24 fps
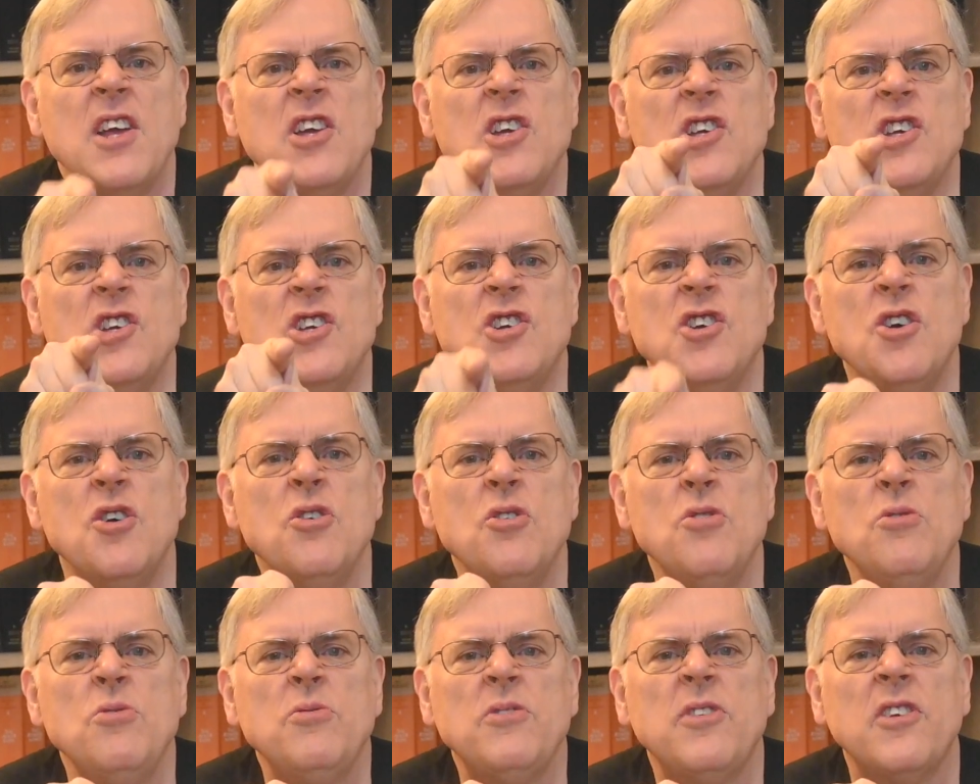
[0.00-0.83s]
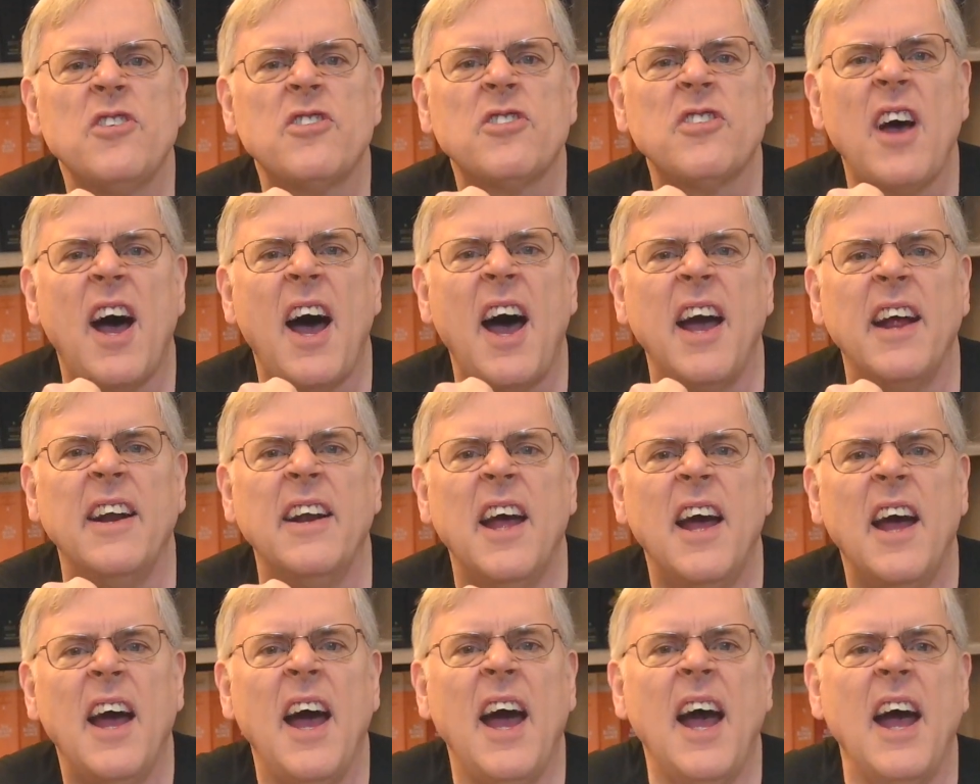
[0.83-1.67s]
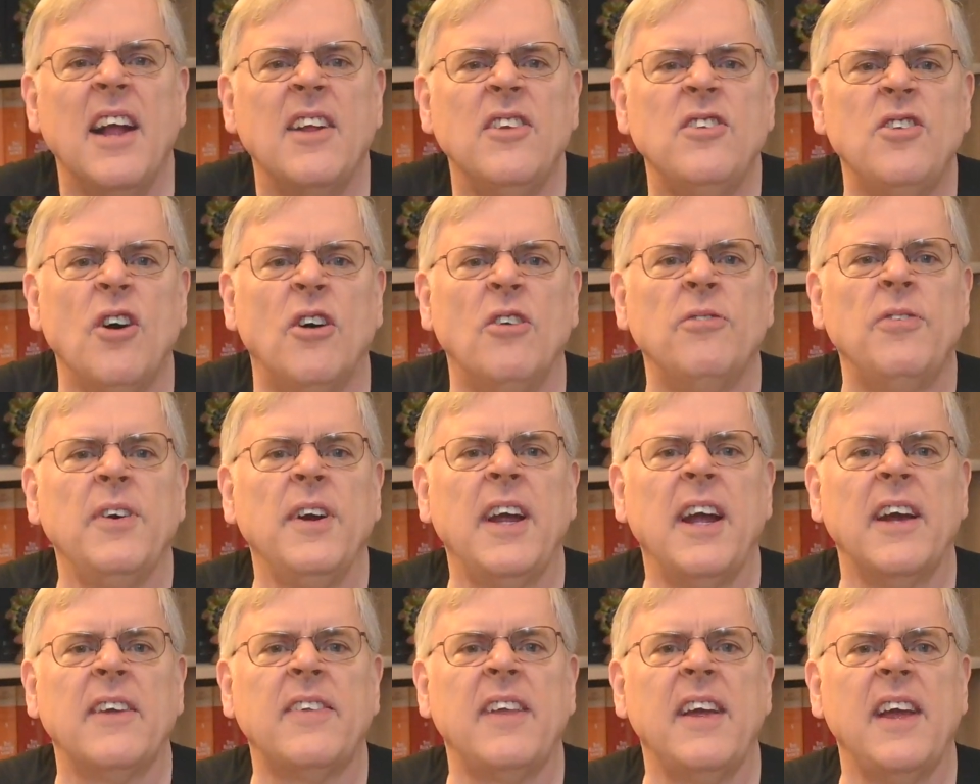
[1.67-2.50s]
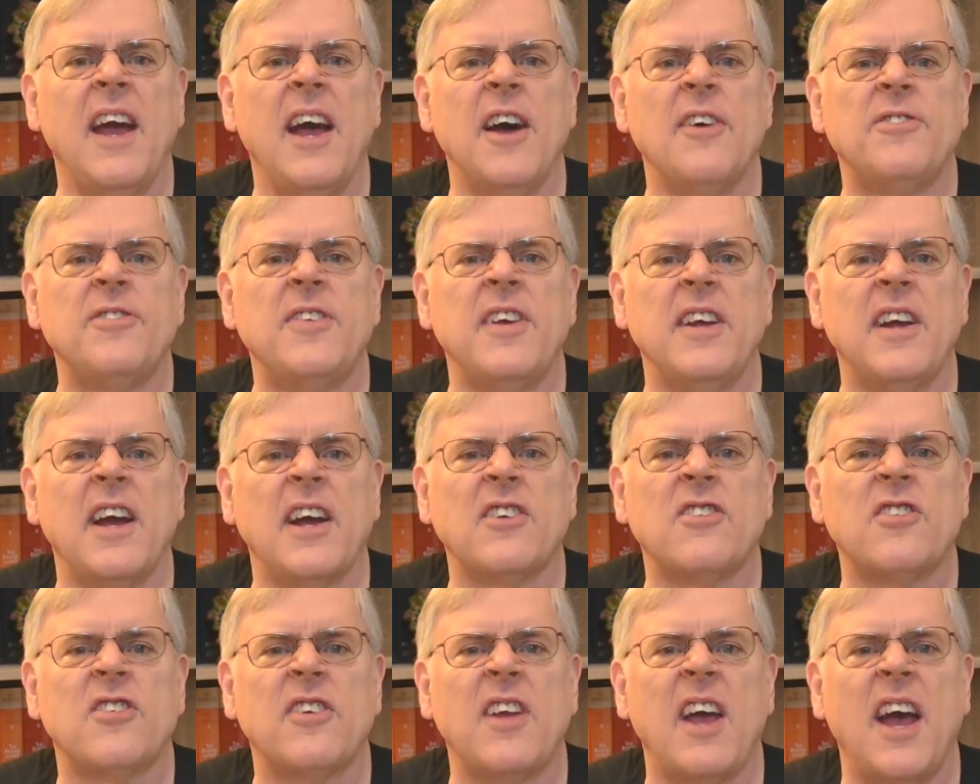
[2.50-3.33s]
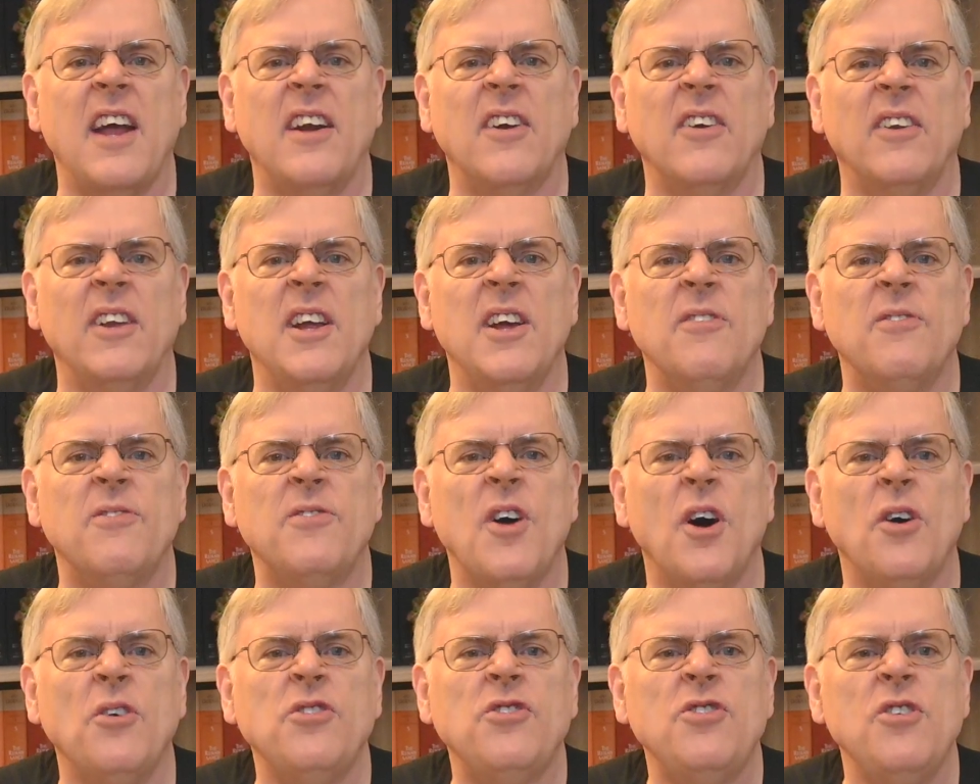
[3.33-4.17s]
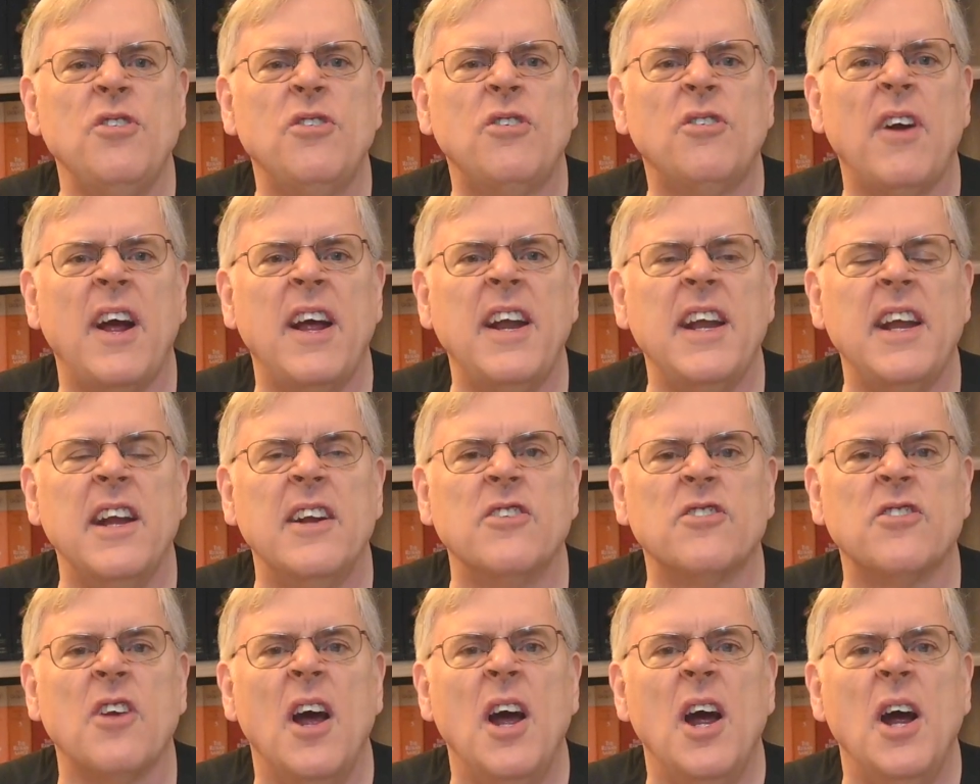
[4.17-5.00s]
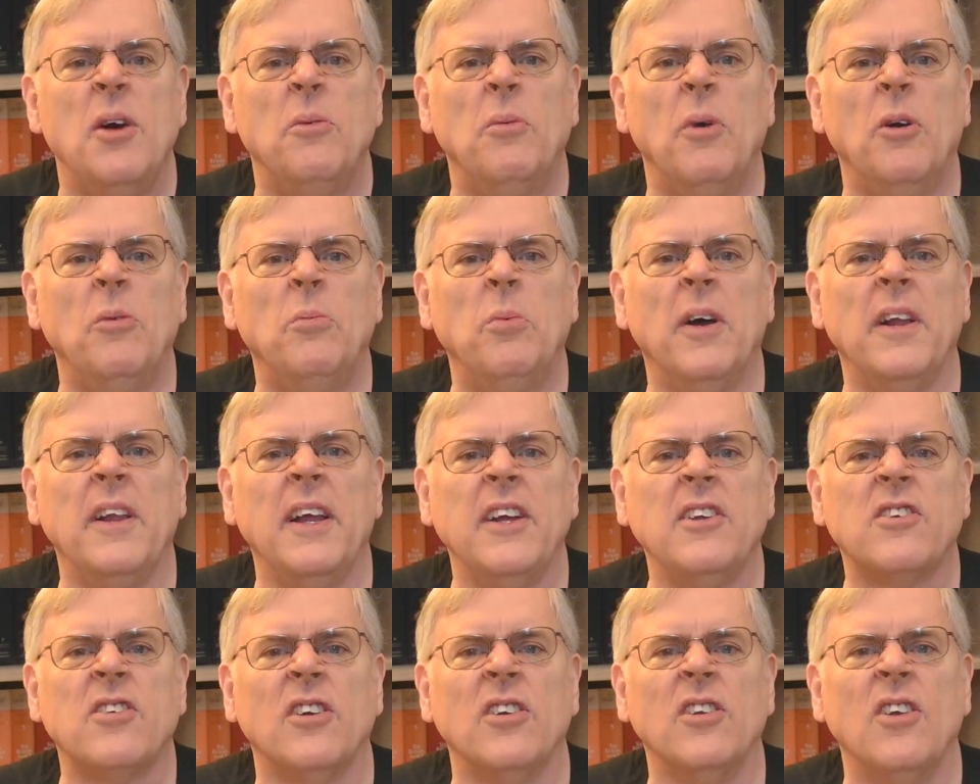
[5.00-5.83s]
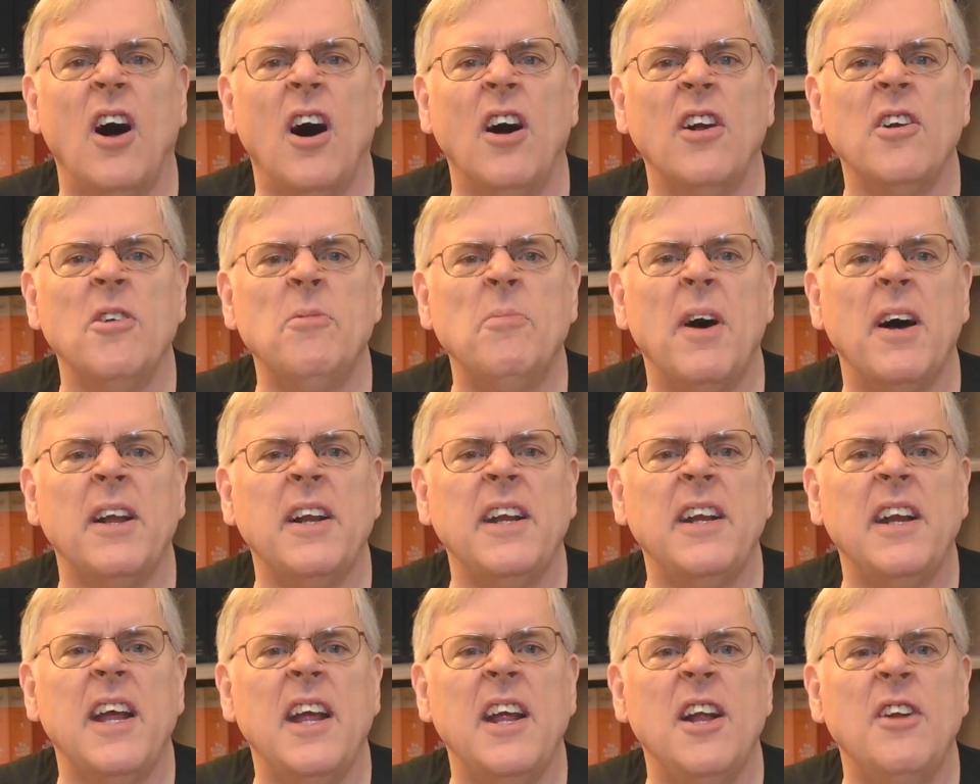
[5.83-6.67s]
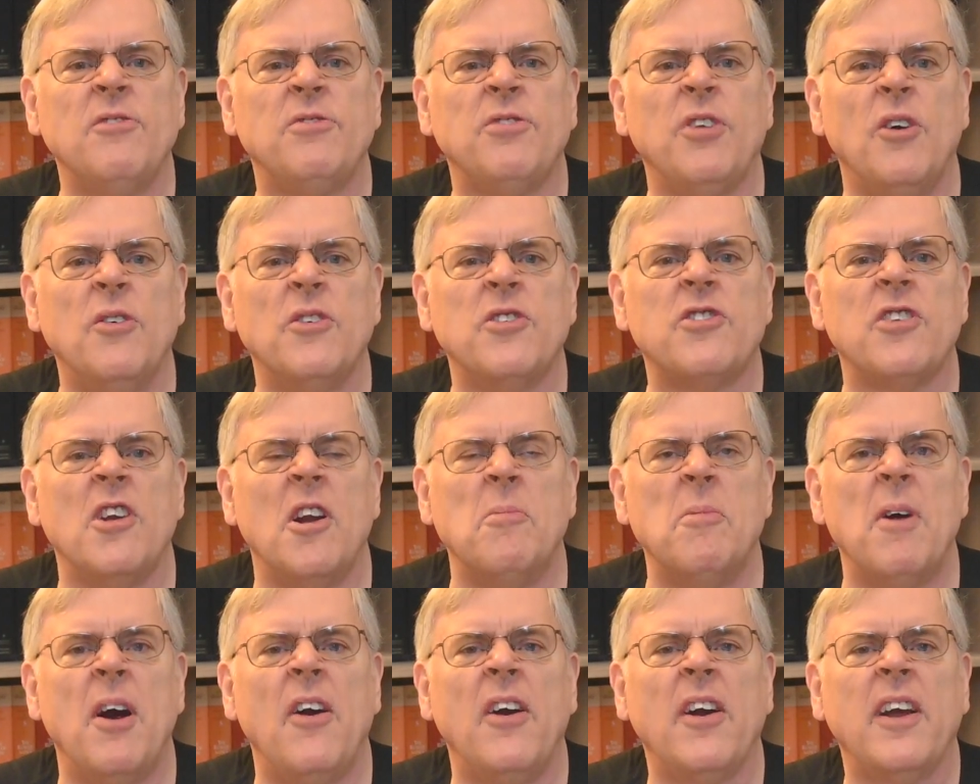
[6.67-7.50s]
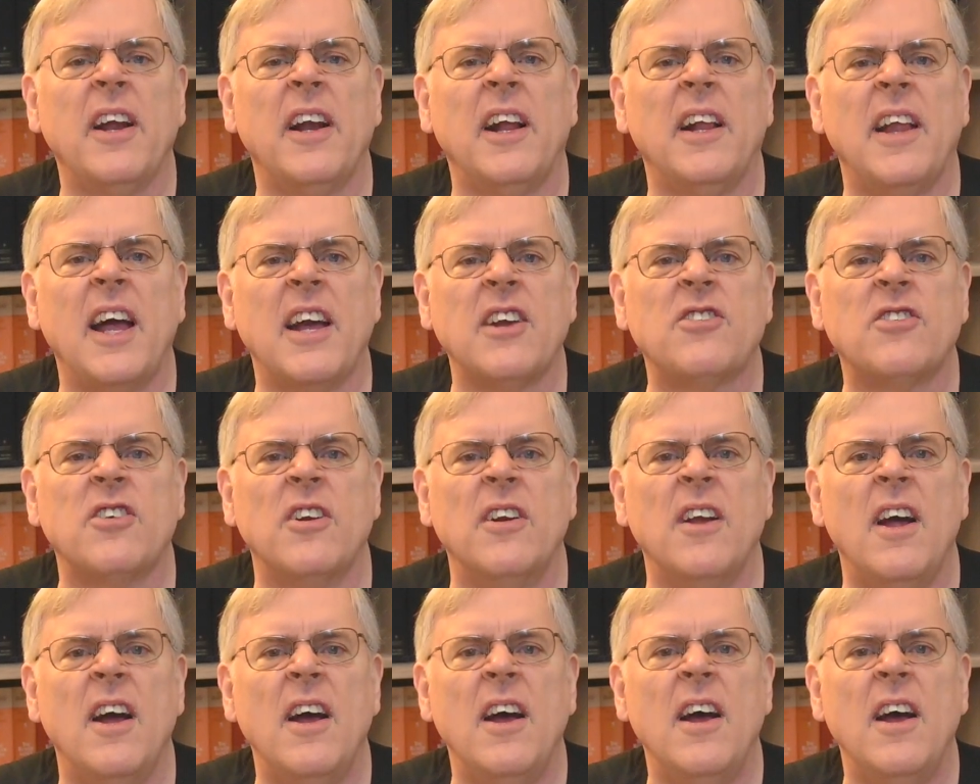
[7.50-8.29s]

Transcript: You decide. And don't forget the FTX scandal. If those Ukrainians were willing to launder money to influence an American election,